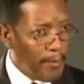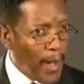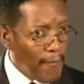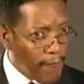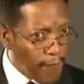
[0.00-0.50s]

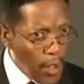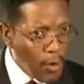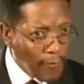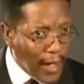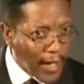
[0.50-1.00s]
But
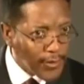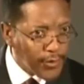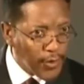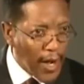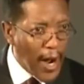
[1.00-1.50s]
few of
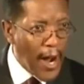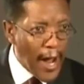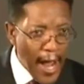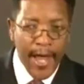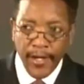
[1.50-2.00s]
us are
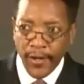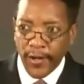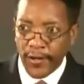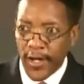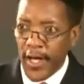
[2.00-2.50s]

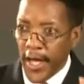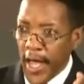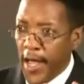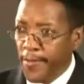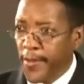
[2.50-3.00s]
anchored
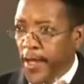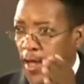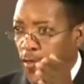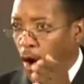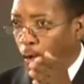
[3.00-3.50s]
in
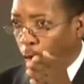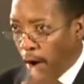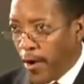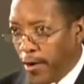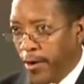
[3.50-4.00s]
the
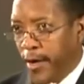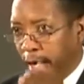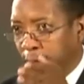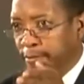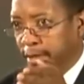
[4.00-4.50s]
Word
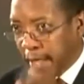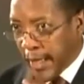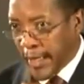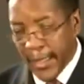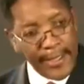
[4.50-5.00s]
of
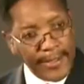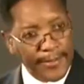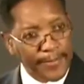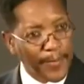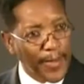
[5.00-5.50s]

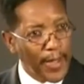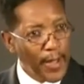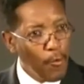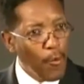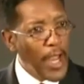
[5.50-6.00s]
God.
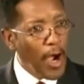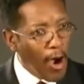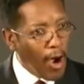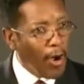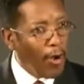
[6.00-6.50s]
We
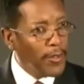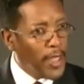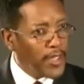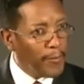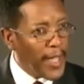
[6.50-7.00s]
all
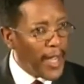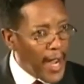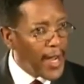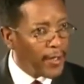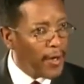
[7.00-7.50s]
need to be
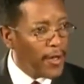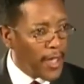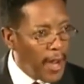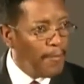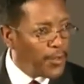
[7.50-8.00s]
anchored
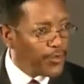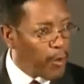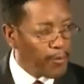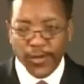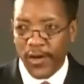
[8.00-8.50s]
in the
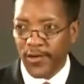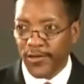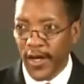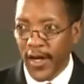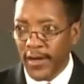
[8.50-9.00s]

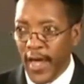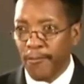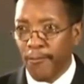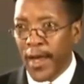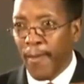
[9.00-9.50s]
Scriptures
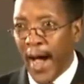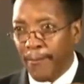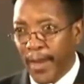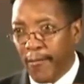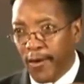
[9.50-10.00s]
that we
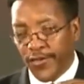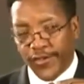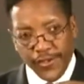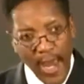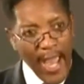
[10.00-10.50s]
might be able to
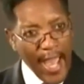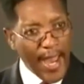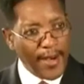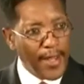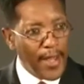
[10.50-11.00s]

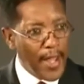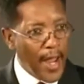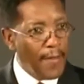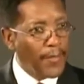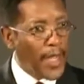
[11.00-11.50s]
stand
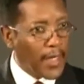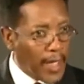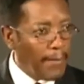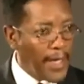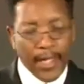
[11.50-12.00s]
in the
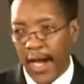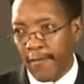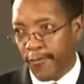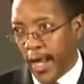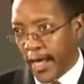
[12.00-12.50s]
coming
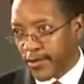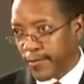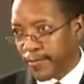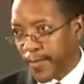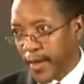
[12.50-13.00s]
conflict.